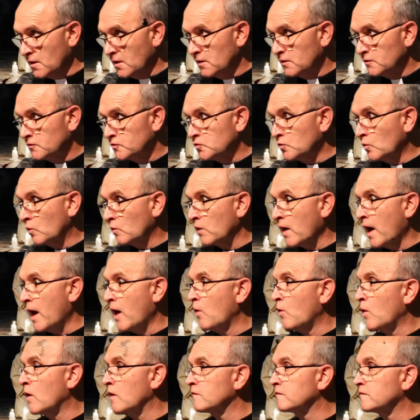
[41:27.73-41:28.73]
his body
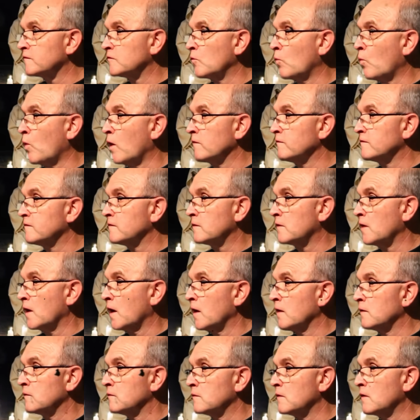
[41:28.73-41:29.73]
frail yet capable
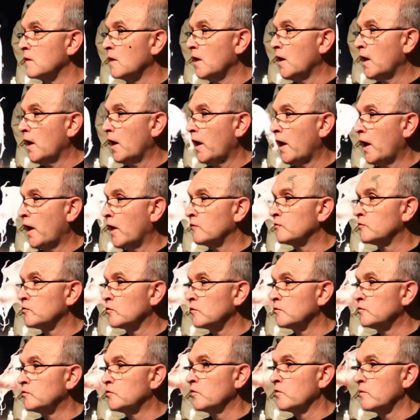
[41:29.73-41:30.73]
of unnatural feats,